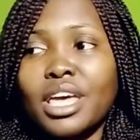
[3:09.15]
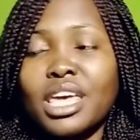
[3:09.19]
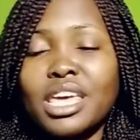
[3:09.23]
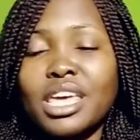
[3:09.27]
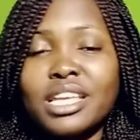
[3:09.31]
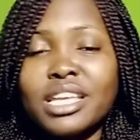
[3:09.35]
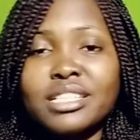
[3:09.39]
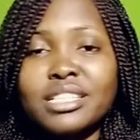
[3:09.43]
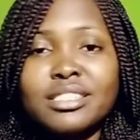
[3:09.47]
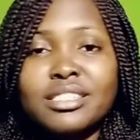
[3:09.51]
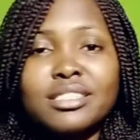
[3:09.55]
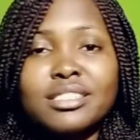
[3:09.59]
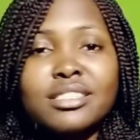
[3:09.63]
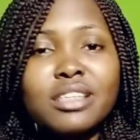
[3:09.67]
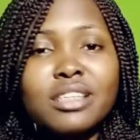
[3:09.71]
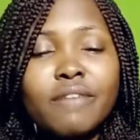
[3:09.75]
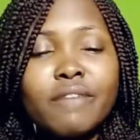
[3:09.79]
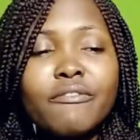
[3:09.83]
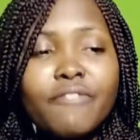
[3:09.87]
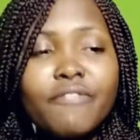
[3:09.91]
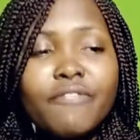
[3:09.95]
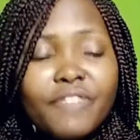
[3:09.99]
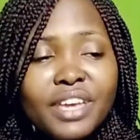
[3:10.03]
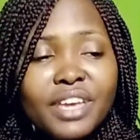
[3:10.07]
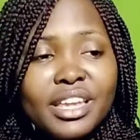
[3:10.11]
It's
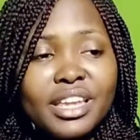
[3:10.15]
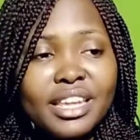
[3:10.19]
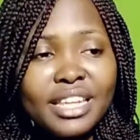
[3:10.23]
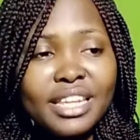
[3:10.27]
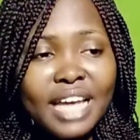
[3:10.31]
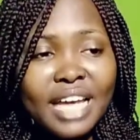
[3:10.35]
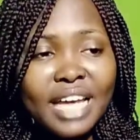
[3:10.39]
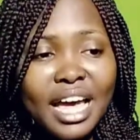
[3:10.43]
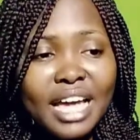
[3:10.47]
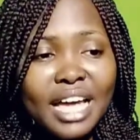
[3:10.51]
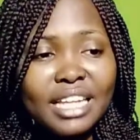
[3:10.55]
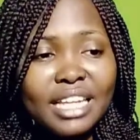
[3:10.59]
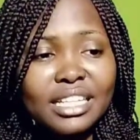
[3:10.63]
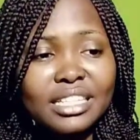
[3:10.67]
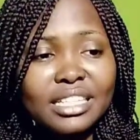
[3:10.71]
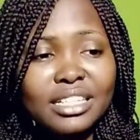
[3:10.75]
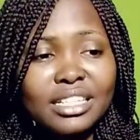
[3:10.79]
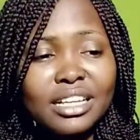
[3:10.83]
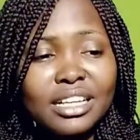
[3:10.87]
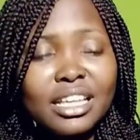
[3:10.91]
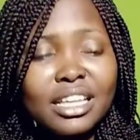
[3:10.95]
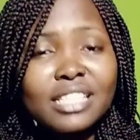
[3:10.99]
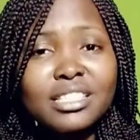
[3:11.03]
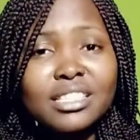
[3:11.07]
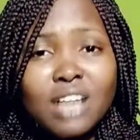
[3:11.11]
something that
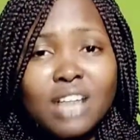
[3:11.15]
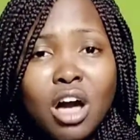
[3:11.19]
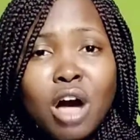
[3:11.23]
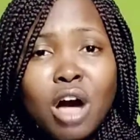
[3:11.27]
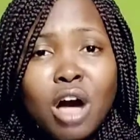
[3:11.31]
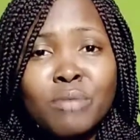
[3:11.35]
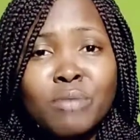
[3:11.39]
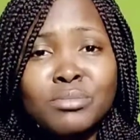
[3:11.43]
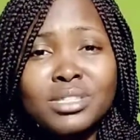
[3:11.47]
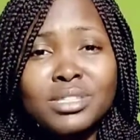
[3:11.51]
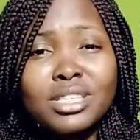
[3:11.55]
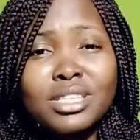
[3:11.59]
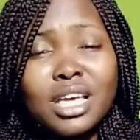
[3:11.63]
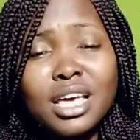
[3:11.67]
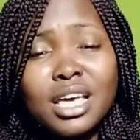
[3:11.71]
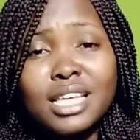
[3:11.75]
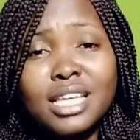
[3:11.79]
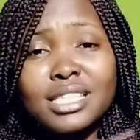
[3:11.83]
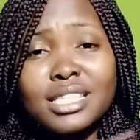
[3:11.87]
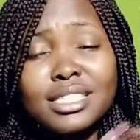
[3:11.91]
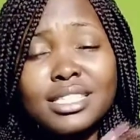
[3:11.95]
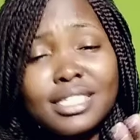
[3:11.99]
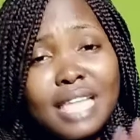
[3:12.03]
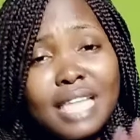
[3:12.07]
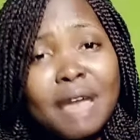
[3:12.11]
it comes
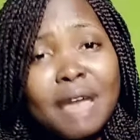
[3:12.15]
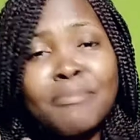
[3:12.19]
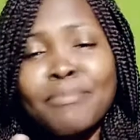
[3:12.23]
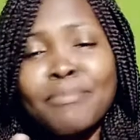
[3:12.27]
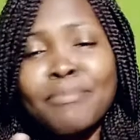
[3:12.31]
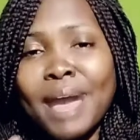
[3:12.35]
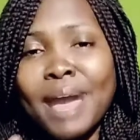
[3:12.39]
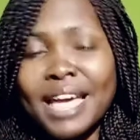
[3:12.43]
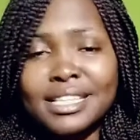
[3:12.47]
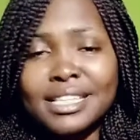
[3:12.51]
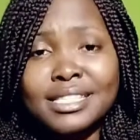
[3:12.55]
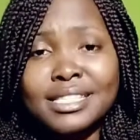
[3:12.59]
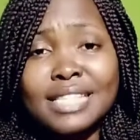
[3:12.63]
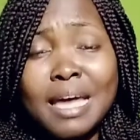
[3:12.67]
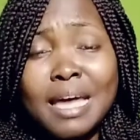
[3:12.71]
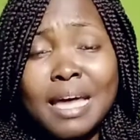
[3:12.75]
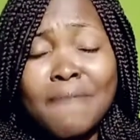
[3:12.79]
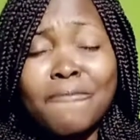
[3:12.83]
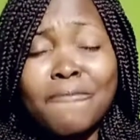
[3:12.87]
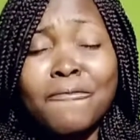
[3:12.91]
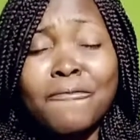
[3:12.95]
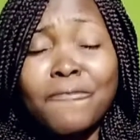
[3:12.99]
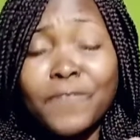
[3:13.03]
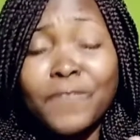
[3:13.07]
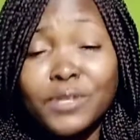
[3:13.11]
step by
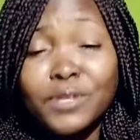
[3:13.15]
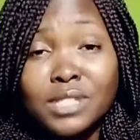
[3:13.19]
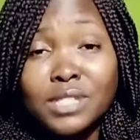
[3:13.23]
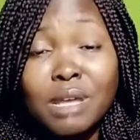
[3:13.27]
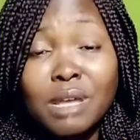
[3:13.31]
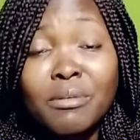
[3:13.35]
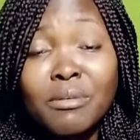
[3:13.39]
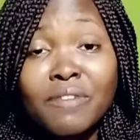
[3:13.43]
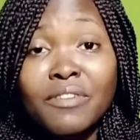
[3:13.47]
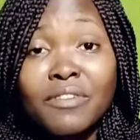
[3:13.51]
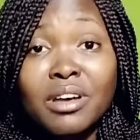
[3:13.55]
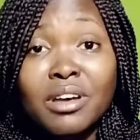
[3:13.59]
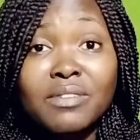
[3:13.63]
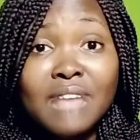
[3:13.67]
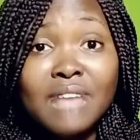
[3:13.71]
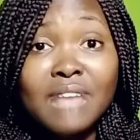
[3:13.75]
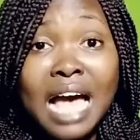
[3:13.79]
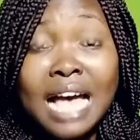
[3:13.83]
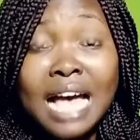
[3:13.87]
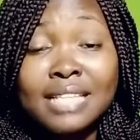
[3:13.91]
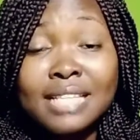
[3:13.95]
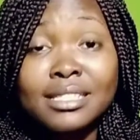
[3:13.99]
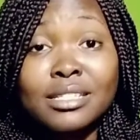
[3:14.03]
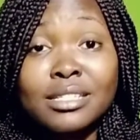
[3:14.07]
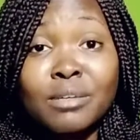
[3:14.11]
step. Some of us
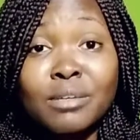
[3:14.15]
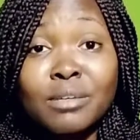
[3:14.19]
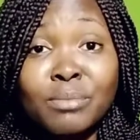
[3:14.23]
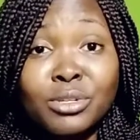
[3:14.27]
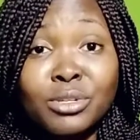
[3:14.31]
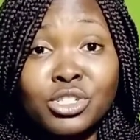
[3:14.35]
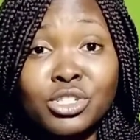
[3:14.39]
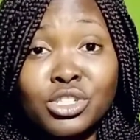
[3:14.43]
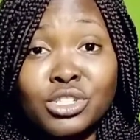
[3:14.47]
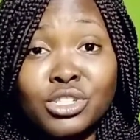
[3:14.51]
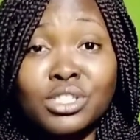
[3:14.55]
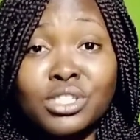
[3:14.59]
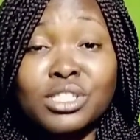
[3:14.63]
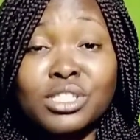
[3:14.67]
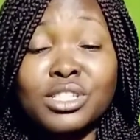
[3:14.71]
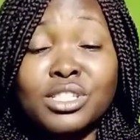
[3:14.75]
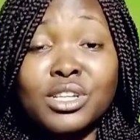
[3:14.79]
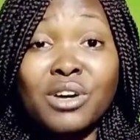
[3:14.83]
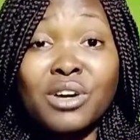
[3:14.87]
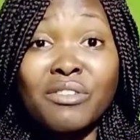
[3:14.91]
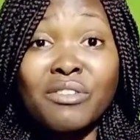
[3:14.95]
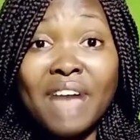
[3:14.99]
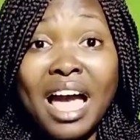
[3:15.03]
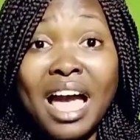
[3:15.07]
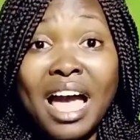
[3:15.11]
has the
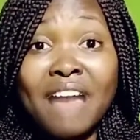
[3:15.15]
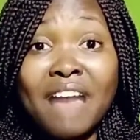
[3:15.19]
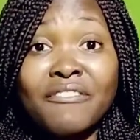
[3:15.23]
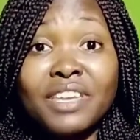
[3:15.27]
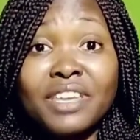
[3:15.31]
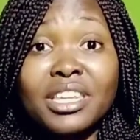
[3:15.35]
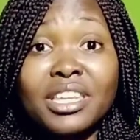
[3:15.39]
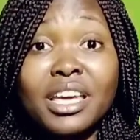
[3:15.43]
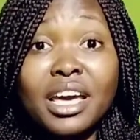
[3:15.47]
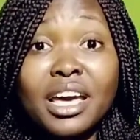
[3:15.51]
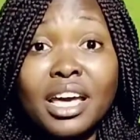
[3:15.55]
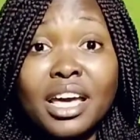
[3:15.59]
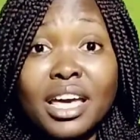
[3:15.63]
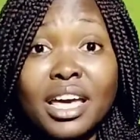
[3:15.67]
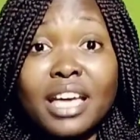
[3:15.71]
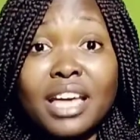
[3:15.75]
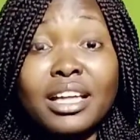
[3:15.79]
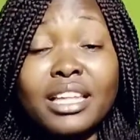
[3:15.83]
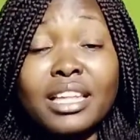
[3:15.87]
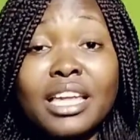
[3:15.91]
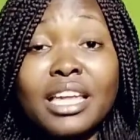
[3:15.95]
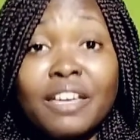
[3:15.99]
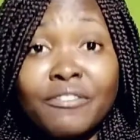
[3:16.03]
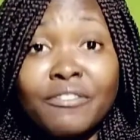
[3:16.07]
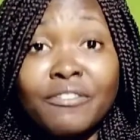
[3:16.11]
opportunity of having a
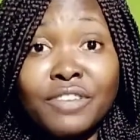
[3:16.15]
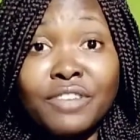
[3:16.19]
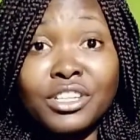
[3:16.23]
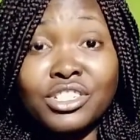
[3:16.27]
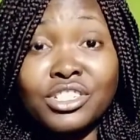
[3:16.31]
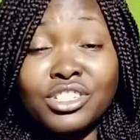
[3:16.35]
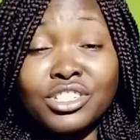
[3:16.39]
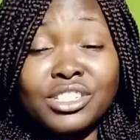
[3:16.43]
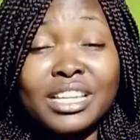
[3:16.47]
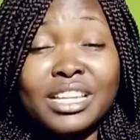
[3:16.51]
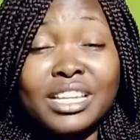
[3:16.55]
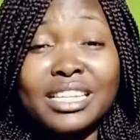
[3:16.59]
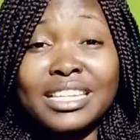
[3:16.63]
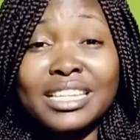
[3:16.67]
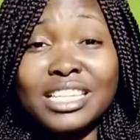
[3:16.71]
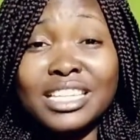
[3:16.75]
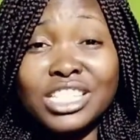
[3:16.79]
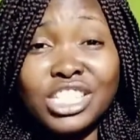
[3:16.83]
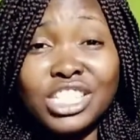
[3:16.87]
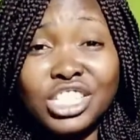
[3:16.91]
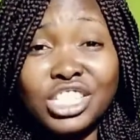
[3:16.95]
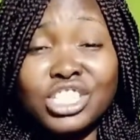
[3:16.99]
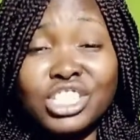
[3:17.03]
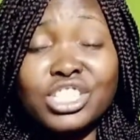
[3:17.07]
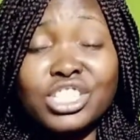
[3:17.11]
clear vision at a
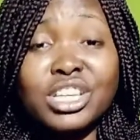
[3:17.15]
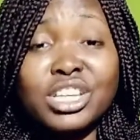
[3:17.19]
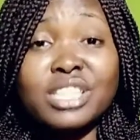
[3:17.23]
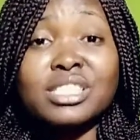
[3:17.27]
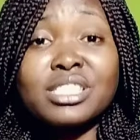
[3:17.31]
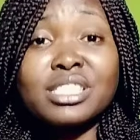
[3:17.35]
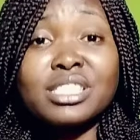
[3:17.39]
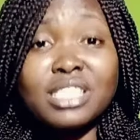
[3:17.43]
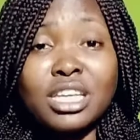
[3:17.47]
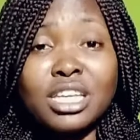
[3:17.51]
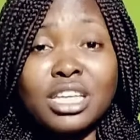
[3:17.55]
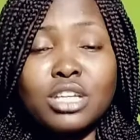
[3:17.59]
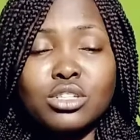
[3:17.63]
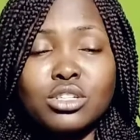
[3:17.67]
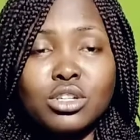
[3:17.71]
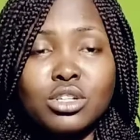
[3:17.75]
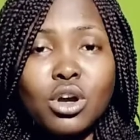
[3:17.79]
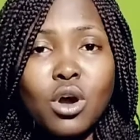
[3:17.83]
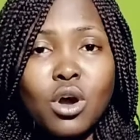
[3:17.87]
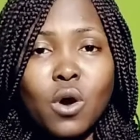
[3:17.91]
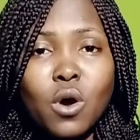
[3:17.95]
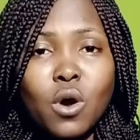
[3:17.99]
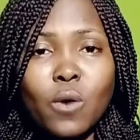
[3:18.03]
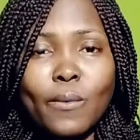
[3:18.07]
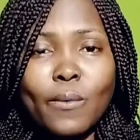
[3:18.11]
initial stage.
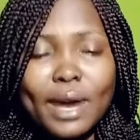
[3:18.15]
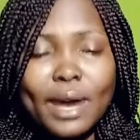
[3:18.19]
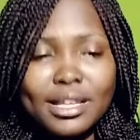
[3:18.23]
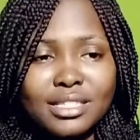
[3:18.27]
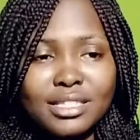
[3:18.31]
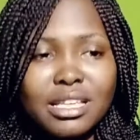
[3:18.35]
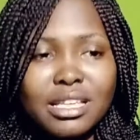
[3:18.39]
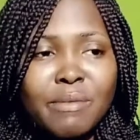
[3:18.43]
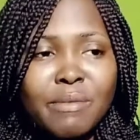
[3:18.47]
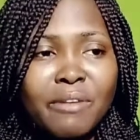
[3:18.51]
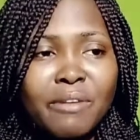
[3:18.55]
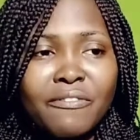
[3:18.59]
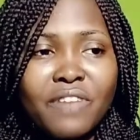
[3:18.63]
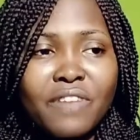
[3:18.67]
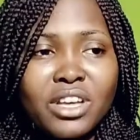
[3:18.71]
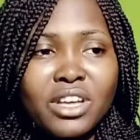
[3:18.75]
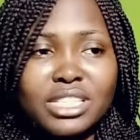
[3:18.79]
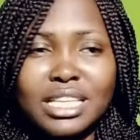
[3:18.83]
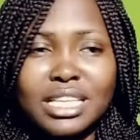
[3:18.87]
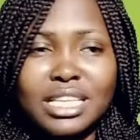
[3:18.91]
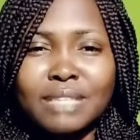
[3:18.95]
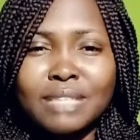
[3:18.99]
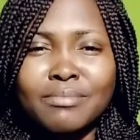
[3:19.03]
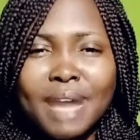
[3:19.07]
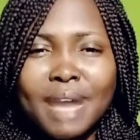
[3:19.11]
While some of
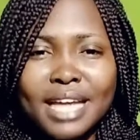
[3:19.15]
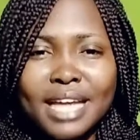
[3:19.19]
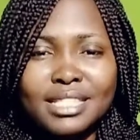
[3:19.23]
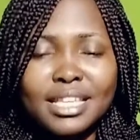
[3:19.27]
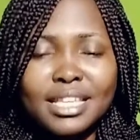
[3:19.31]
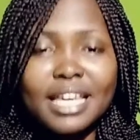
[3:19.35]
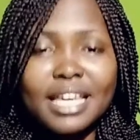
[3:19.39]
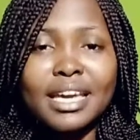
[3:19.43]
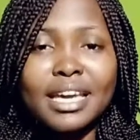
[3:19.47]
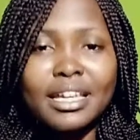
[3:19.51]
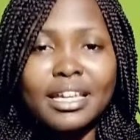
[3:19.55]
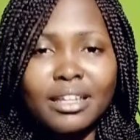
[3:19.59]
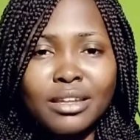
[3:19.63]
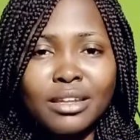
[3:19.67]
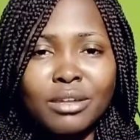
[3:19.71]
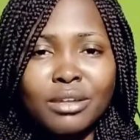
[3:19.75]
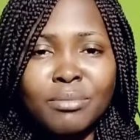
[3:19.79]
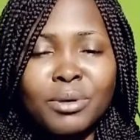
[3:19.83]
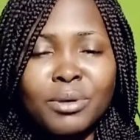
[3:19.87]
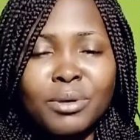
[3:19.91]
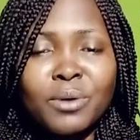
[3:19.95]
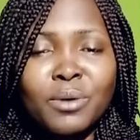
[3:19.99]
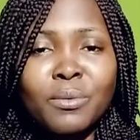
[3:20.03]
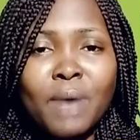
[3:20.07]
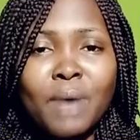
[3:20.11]
us, it might take a little
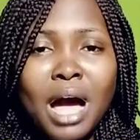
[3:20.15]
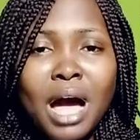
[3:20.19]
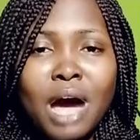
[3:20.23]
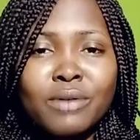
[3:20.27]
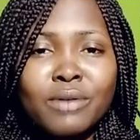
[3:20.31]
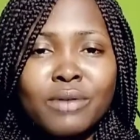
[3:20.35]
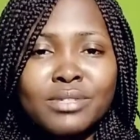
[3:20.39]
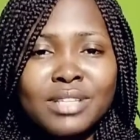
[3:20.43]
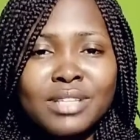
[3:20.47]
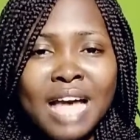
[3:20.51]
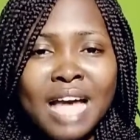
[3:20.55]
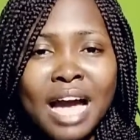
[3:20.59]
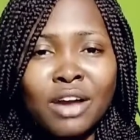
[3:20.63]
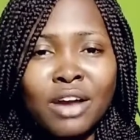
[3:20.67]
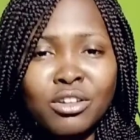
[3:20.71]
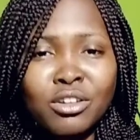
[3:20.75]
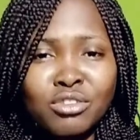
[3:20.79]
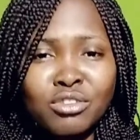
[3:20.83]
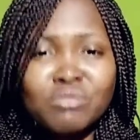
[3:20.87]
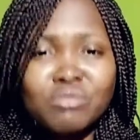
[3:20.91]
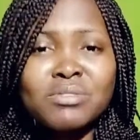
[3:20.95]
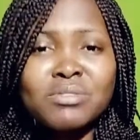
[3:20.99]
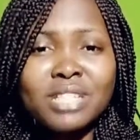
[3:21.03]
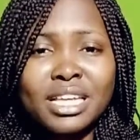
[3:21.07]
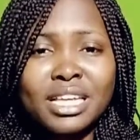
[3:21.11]
bit while to
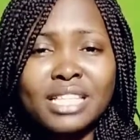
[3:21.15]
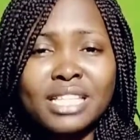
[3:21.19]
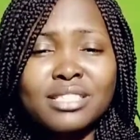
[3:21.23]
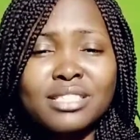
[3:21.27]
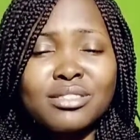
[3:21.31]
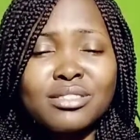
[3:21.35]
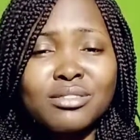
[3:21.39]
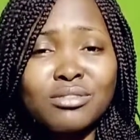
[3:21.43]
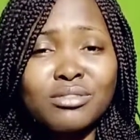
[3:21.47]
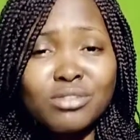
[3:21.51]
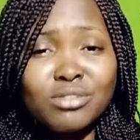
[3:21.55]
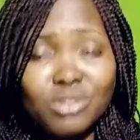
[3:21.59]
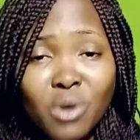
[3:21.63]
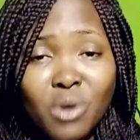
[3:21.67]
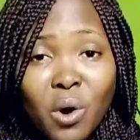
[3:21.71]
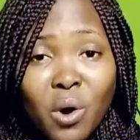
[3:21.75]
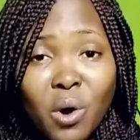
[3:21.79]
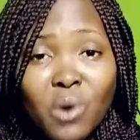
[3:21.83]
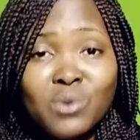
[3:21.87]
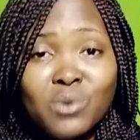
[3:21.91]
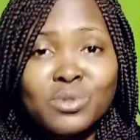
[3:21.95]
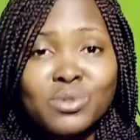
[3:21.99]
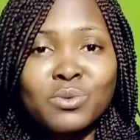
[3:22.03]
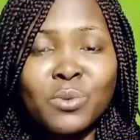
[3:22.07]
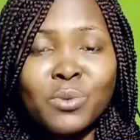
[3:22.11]
accumulate
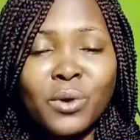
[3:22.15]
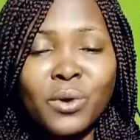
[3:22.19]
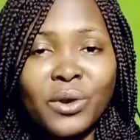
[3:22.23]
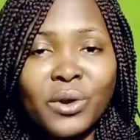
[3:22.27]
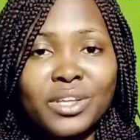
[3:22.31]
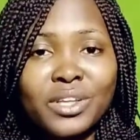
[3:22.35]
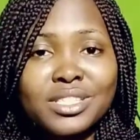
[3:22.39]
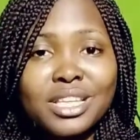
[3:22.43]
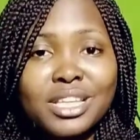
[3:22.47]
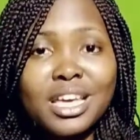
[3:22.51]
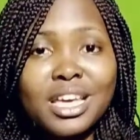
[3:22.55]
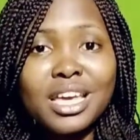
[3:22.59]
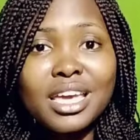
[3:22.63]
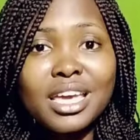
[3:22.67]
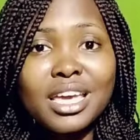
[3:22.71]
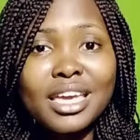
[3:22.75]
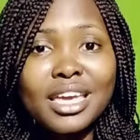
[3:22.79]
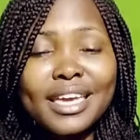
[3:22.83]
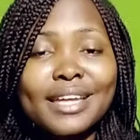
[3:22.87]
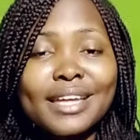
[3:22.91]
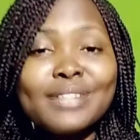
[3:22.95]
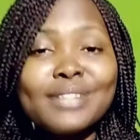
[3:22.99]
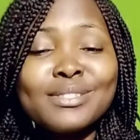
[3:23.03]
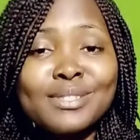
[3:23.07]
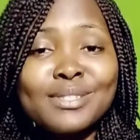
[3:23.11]
those words
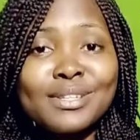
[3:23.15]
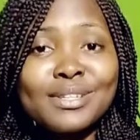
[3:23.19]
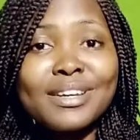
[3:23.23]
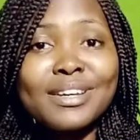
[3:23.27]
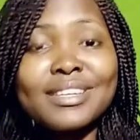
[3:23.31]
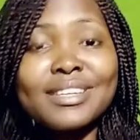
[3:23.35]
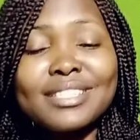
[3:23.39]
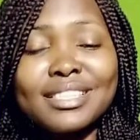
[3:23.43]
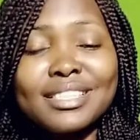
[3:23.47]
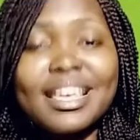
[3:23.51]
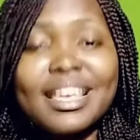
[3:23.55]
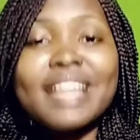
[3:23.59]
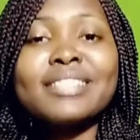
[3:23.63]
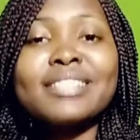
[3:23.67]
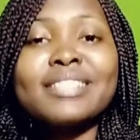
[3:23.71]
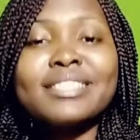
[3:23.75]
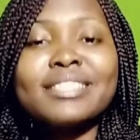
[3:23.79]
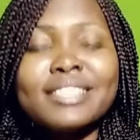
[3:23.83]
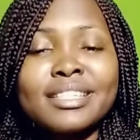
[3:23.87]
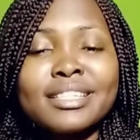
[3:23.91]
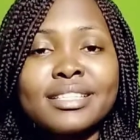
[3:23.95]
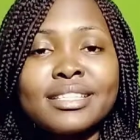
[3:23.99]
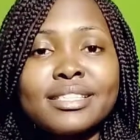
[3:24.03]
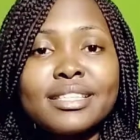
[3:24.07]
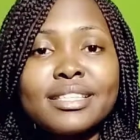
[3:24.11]
into a
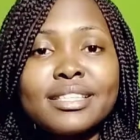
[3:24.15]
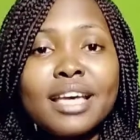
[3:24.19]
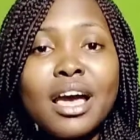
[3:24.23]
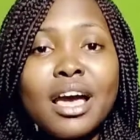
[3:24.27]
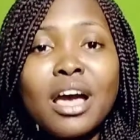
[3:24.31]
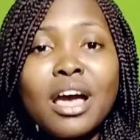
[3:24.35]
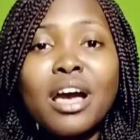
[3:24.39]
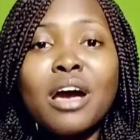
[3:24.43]
sentence,